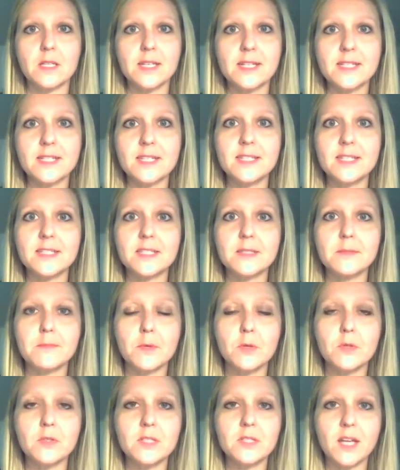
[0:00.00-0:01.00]
This is the
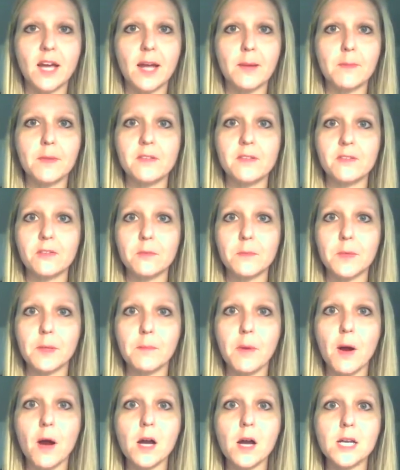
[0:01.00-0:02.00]
most
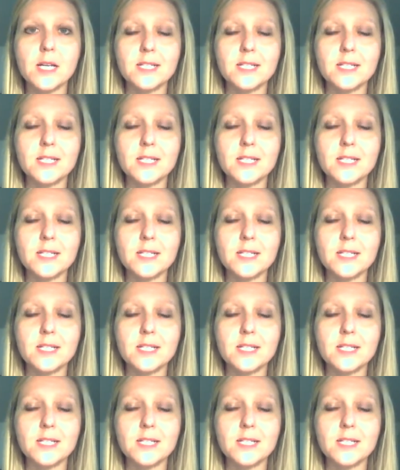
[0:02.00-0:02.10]
time-consuming part.